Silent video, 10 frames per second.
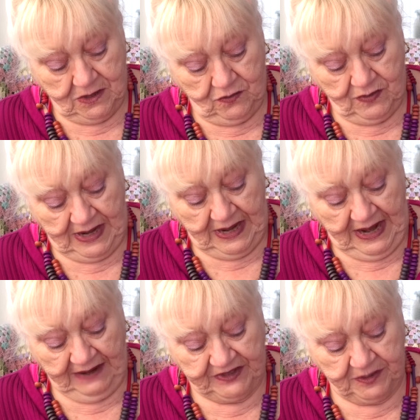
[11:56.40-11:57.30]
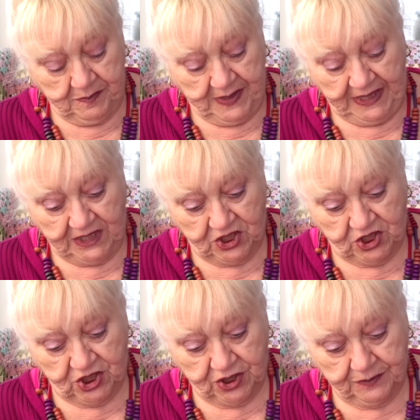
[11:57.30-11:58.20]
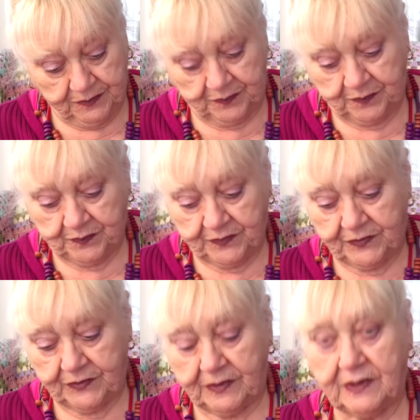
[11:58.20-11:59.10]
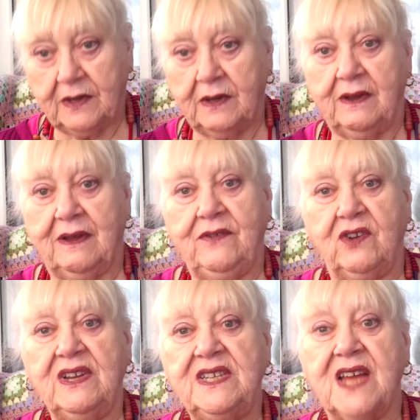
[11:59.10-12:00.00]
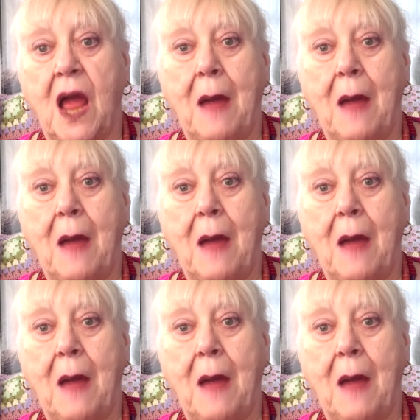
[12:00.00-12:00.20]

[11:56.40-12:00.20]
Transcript: Right, Life's a Beach. If you're into